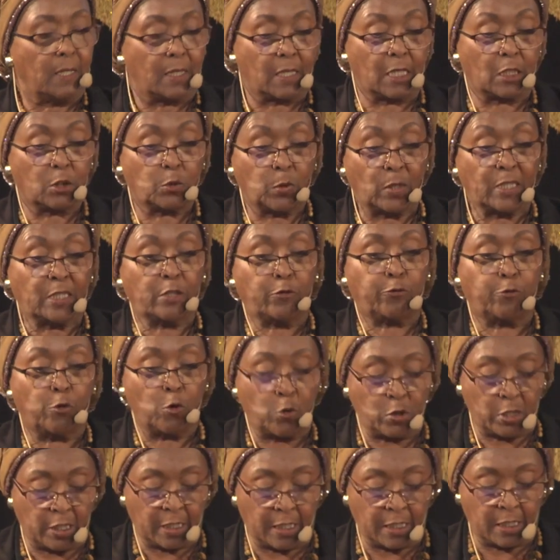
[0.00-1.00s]
Now,
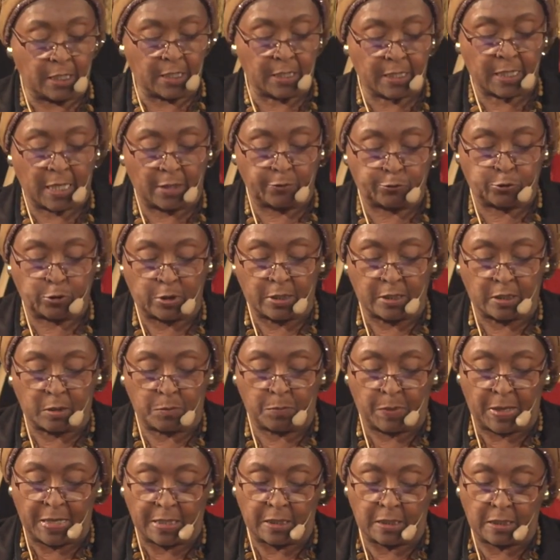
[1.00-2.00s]
24 years after
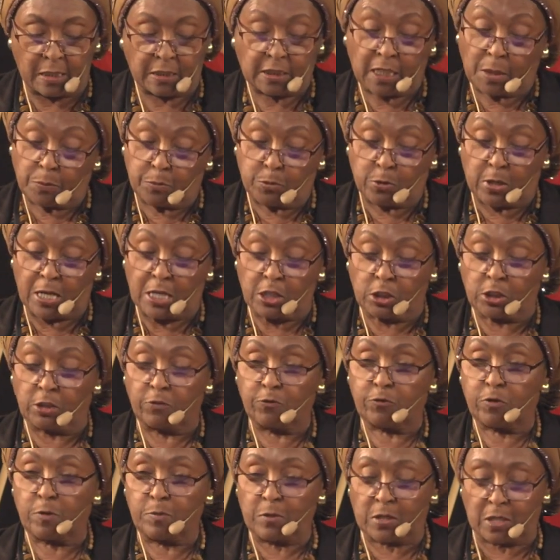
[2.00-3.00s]

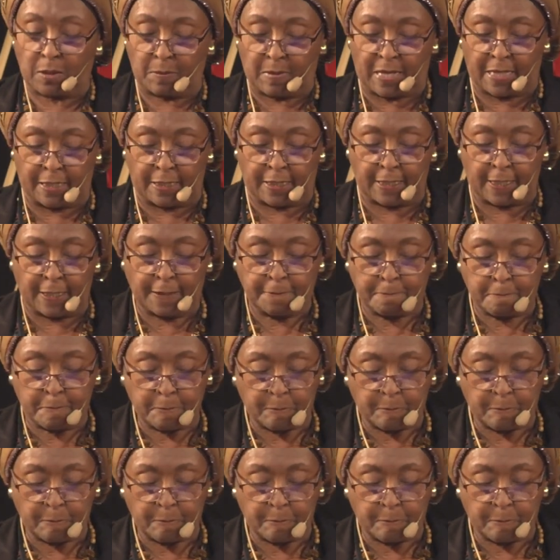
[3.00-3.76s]
separation from Somalia,